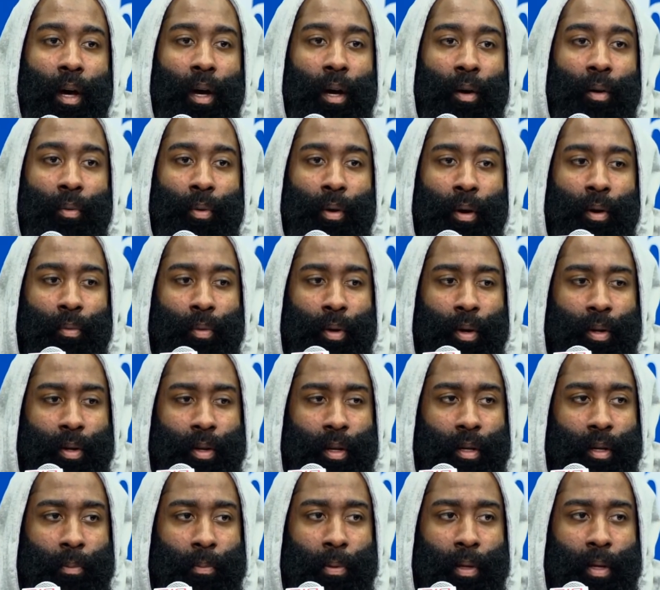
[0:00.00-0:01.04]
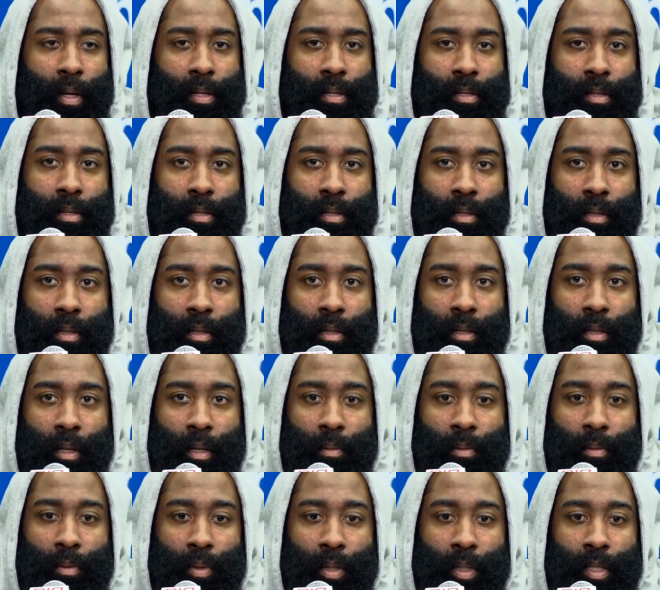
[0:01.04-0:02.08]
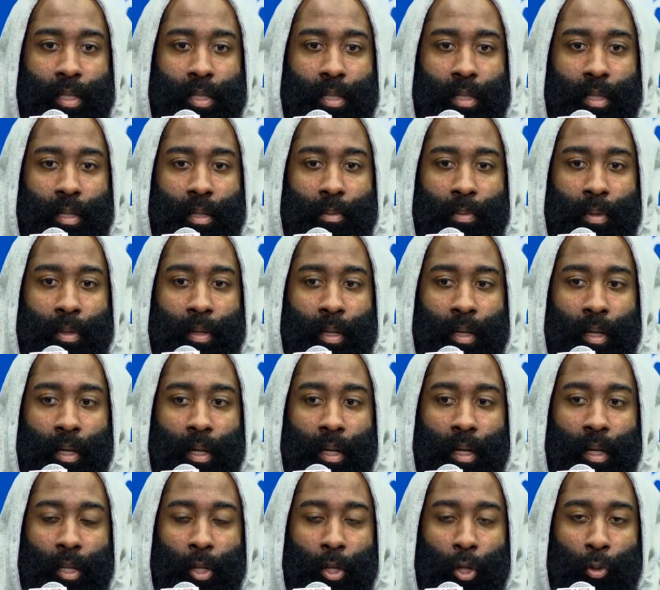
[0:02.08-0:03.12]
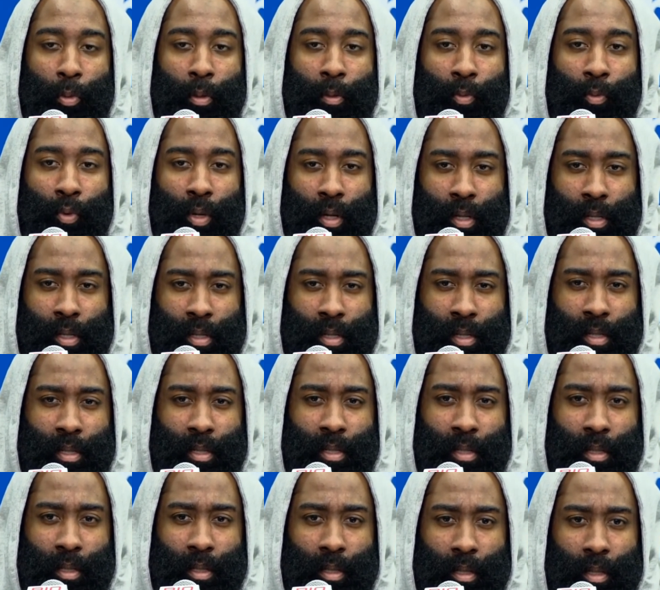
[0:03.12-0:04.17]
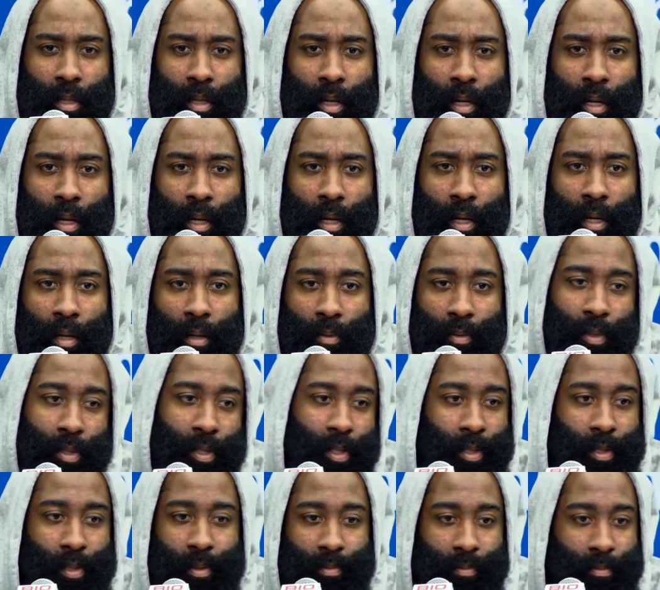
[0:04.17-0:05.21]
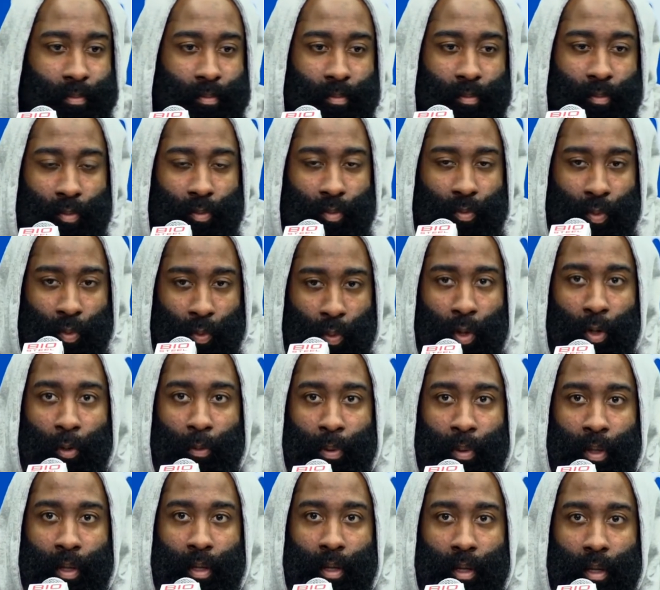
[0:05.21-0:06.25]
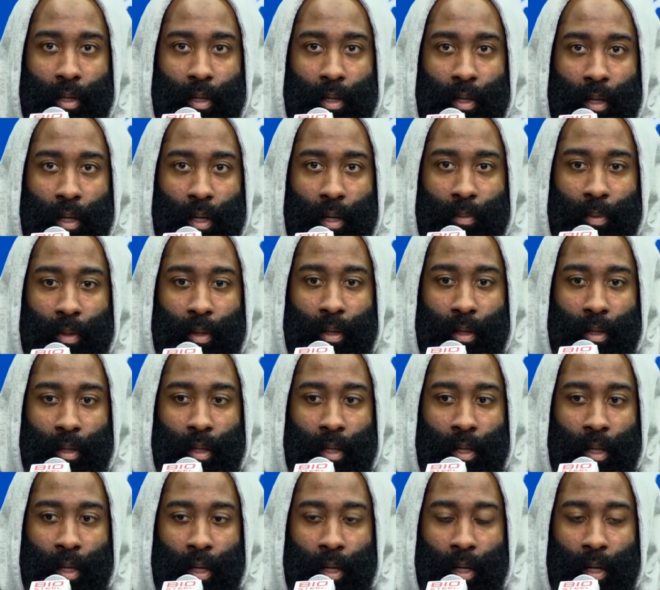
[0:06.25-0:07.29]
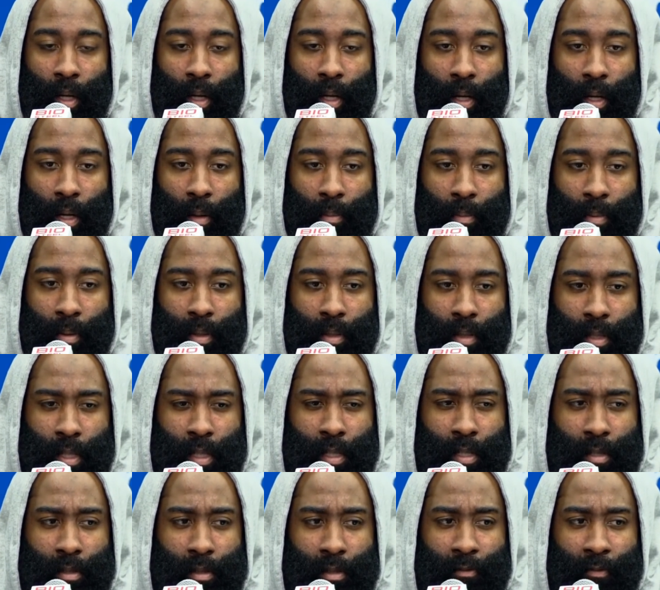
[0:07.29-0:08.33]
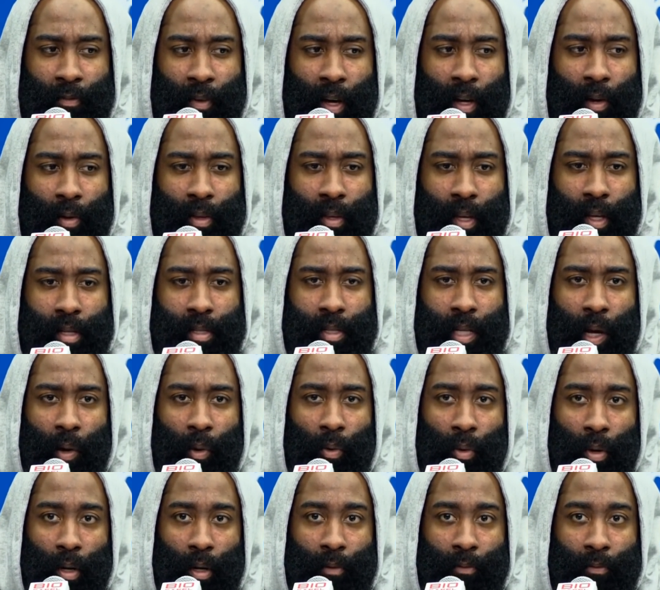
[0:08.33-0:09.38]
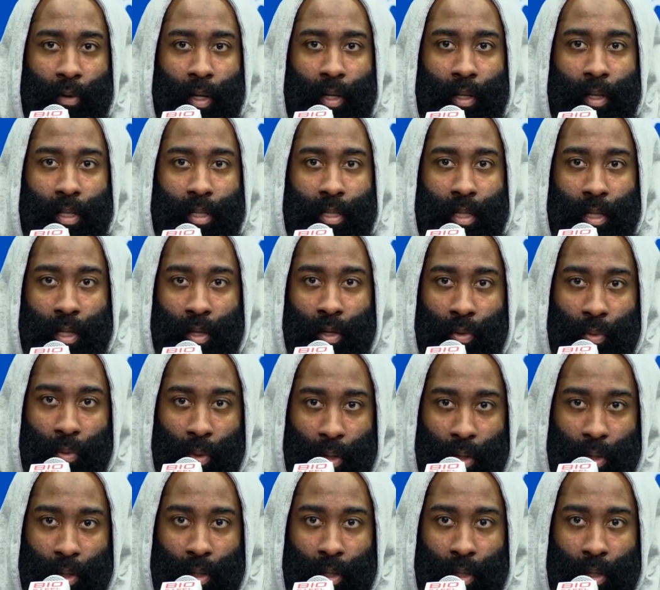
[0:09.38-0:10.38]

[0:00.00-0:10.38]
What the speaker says: We're in a good place, you know, but we just need to be a little bit more consistent, which we will be, you know what I mean? But just finding things that work, finding things that don't work.